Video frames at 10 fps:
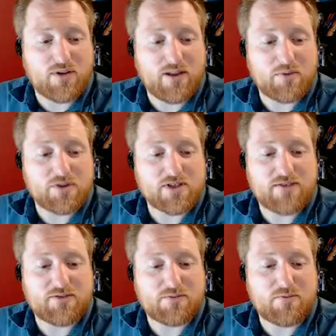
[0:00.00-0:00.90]
Then we'll just
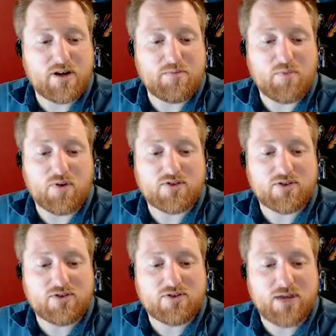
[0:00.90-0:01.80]
have to run more
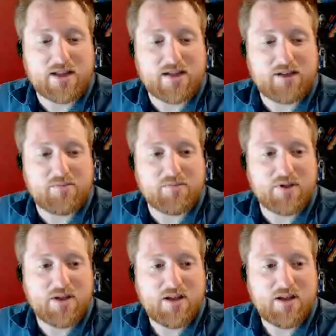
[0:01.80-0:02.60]
circles around them.